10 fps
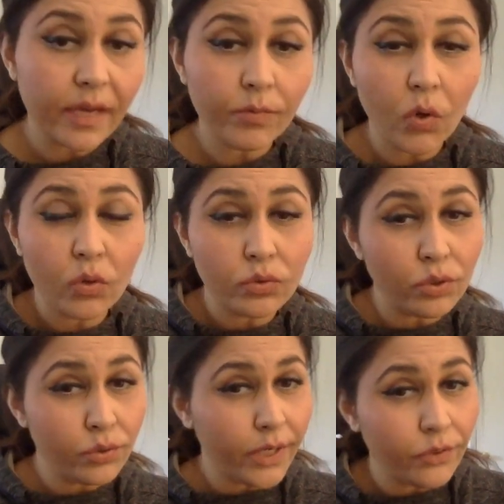And we also
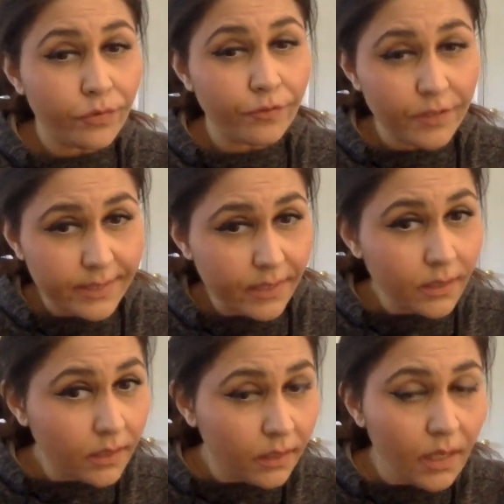look into
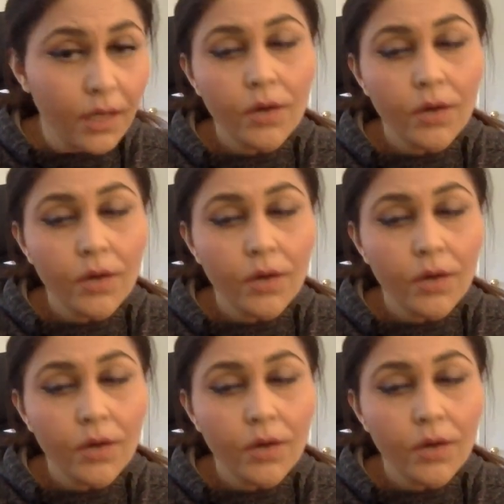physical,